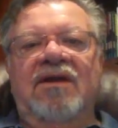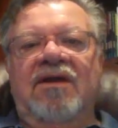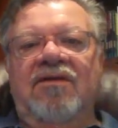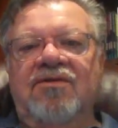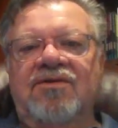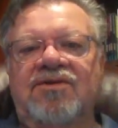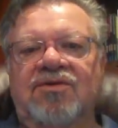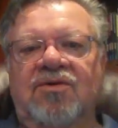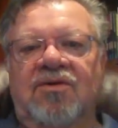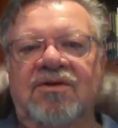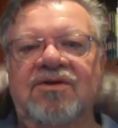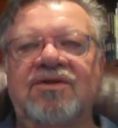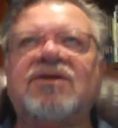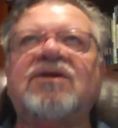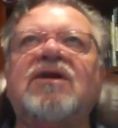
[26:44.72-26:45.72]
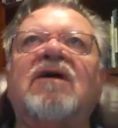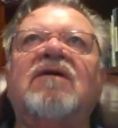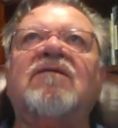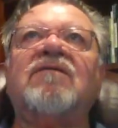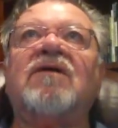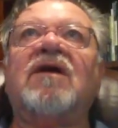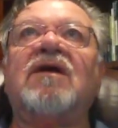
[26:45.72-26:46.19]
another source
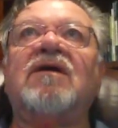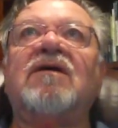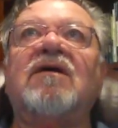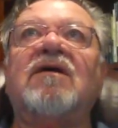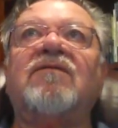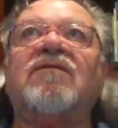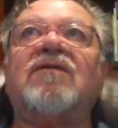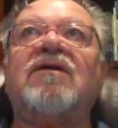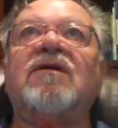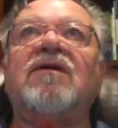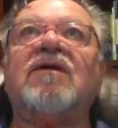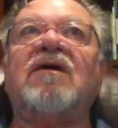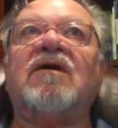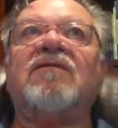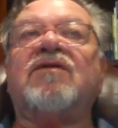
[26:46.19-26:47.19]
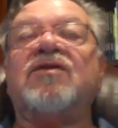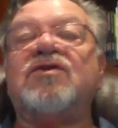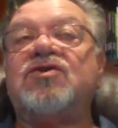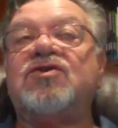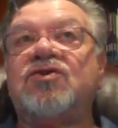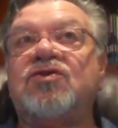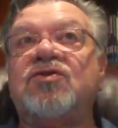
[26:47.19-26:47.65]
of
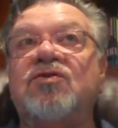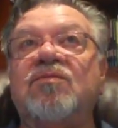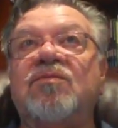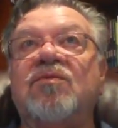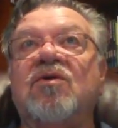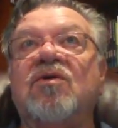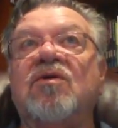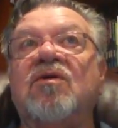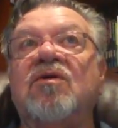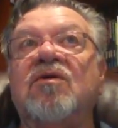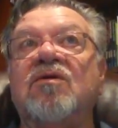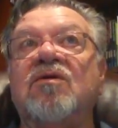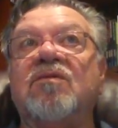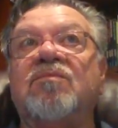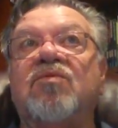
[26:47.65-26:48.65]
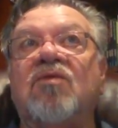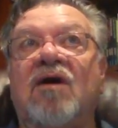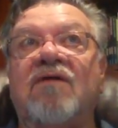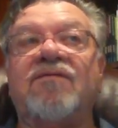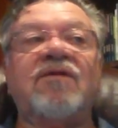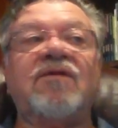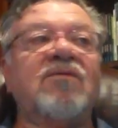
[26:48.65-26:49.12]
consumer
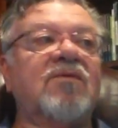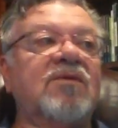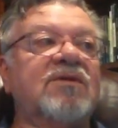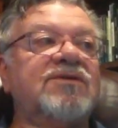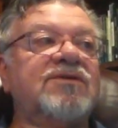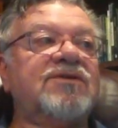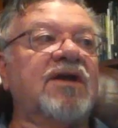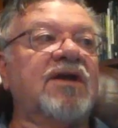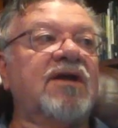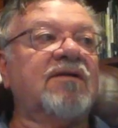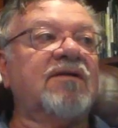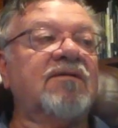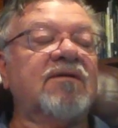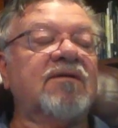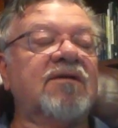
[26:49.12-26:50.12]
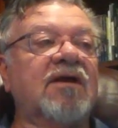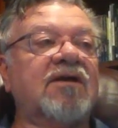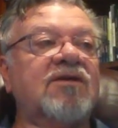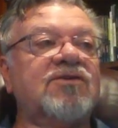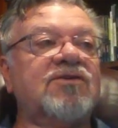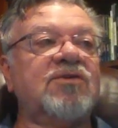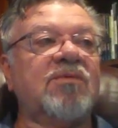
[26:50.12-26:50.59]
profit was,
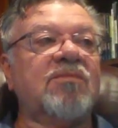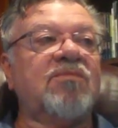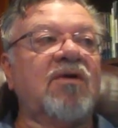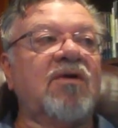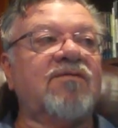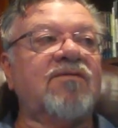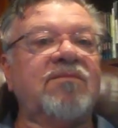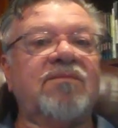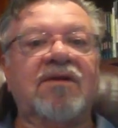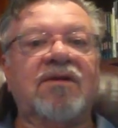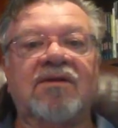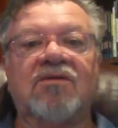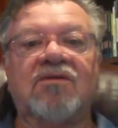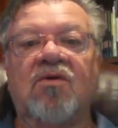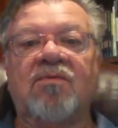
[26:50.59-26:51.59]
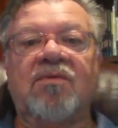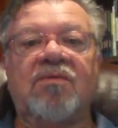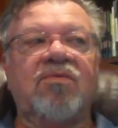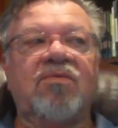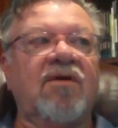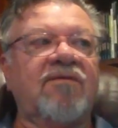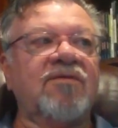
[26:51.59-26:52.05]
not consumer profit, but
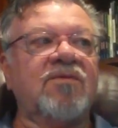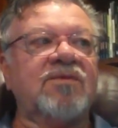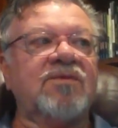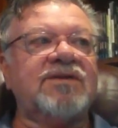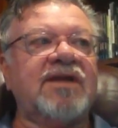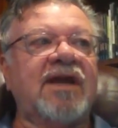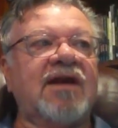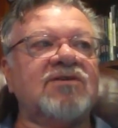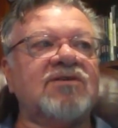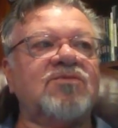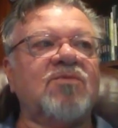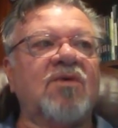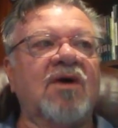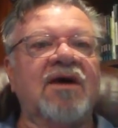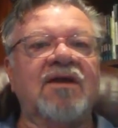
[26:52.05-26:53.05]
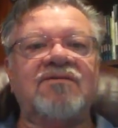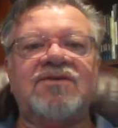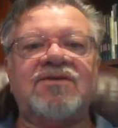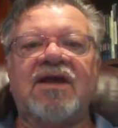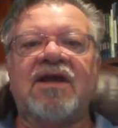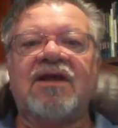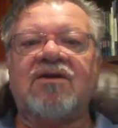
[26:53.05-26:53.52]
corporate profit, was
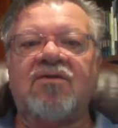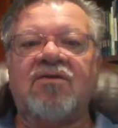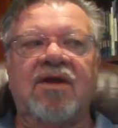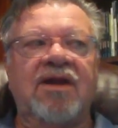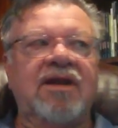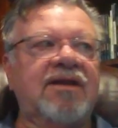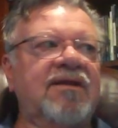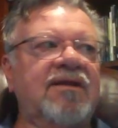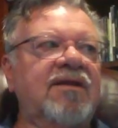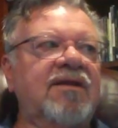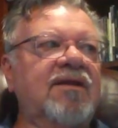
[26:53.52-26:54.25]
housewives and credit.